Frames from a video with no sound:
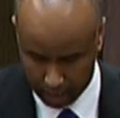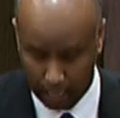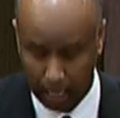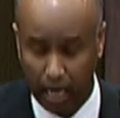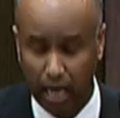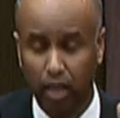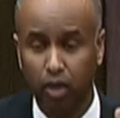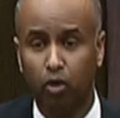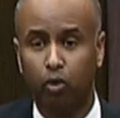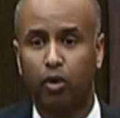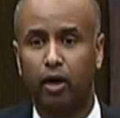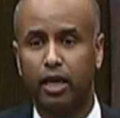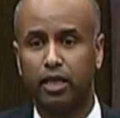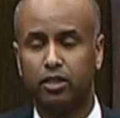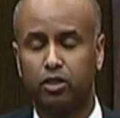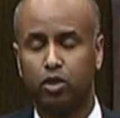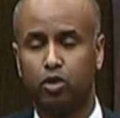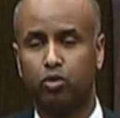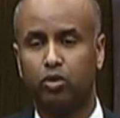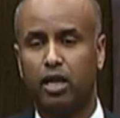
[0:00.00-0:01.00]

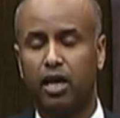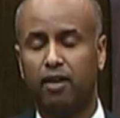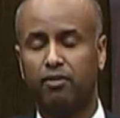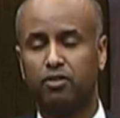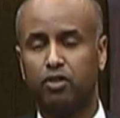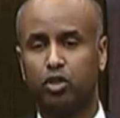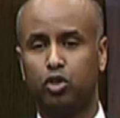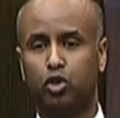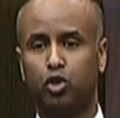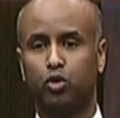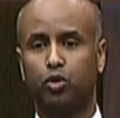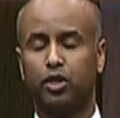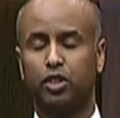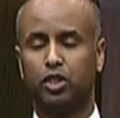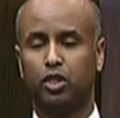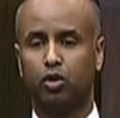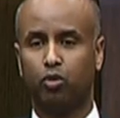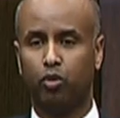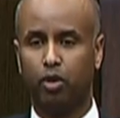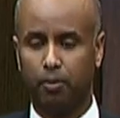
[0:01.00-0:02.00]
Otherwise, you would have a
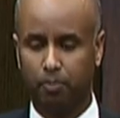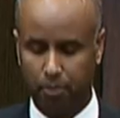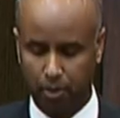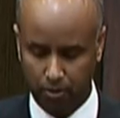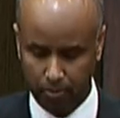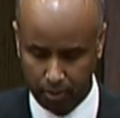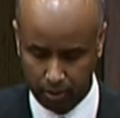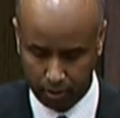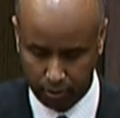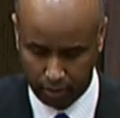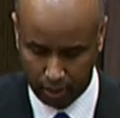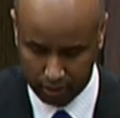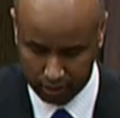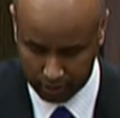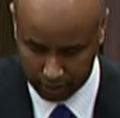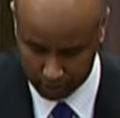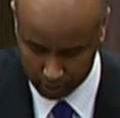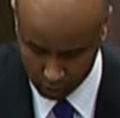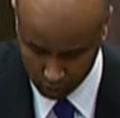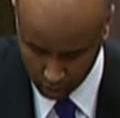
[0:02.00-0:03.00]
situation where permanent
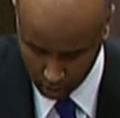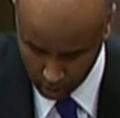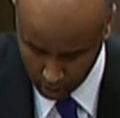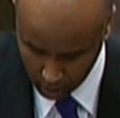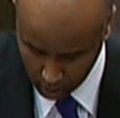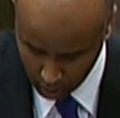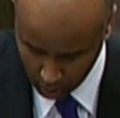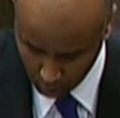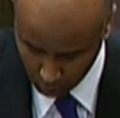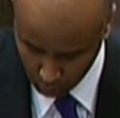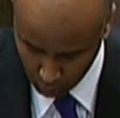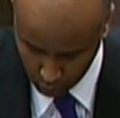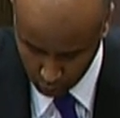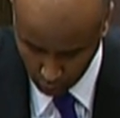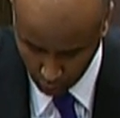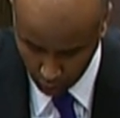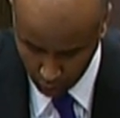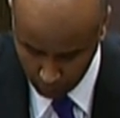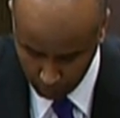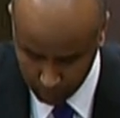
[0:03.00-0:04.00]
residents would
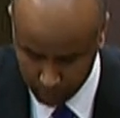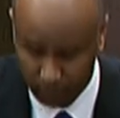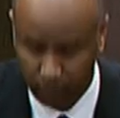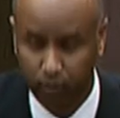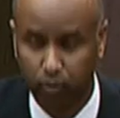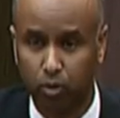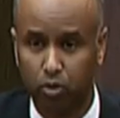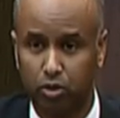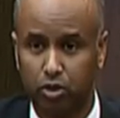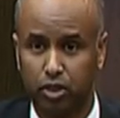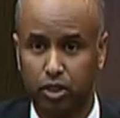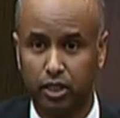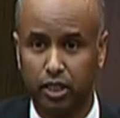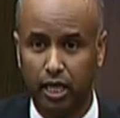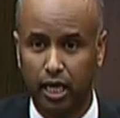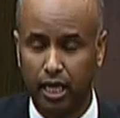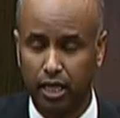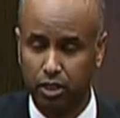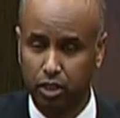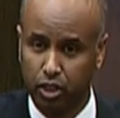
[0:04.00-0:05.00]
opt for
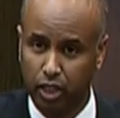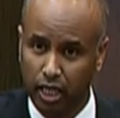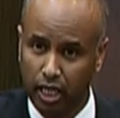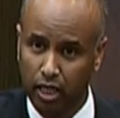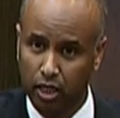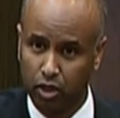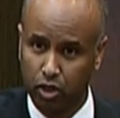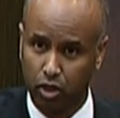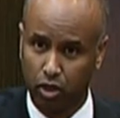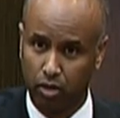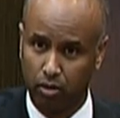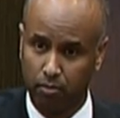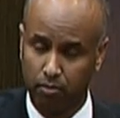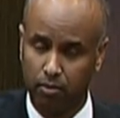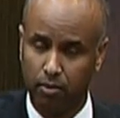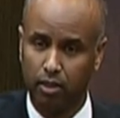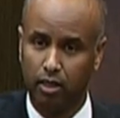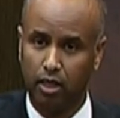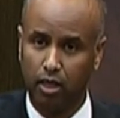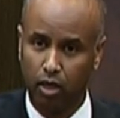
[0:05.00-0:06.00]
a jail term,
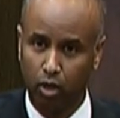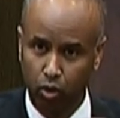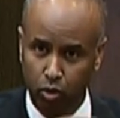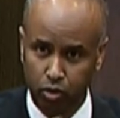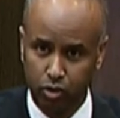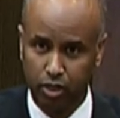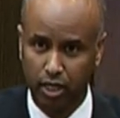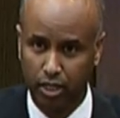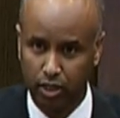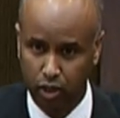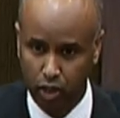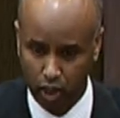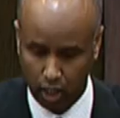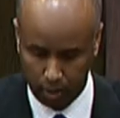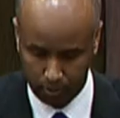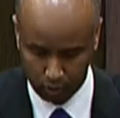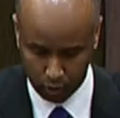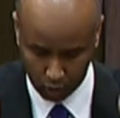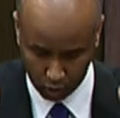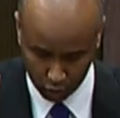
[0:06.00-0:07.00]
lose their
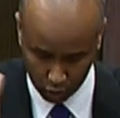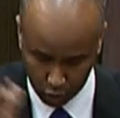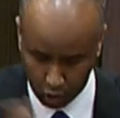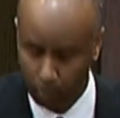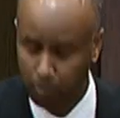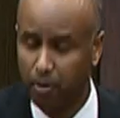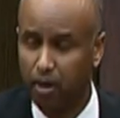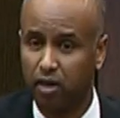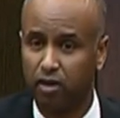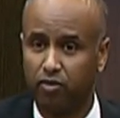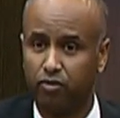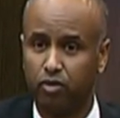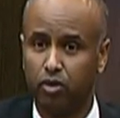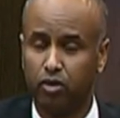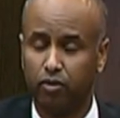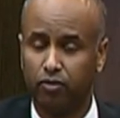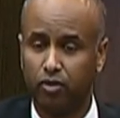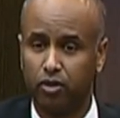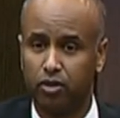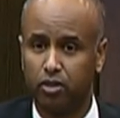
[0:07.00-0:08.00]
jobs, or drop out of
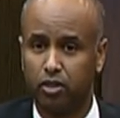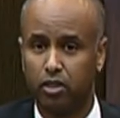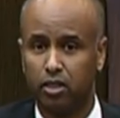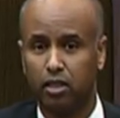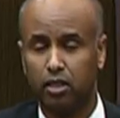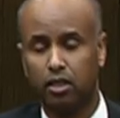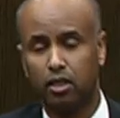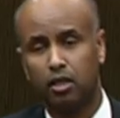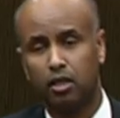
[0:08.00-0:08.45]
university